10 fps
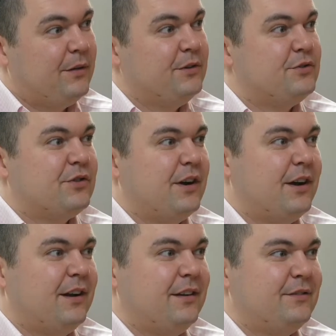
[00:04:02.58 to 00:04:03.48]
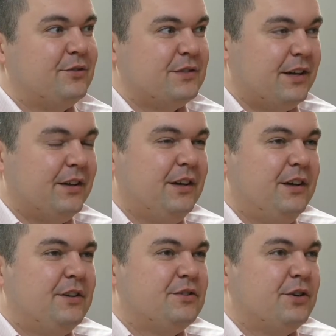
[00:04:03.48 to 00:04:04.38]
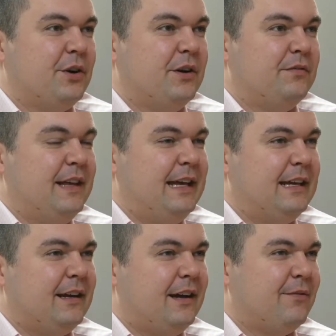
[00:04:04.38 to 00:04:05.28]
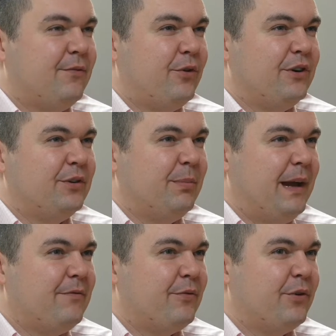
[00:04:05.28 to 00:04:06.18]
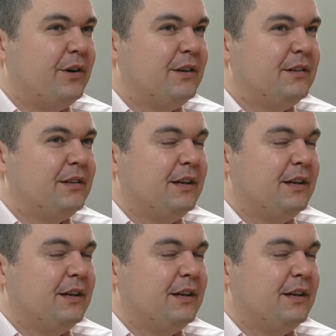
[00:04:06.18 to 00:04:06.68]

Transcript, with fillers: try to sell. So if they cannot afford to pay for it,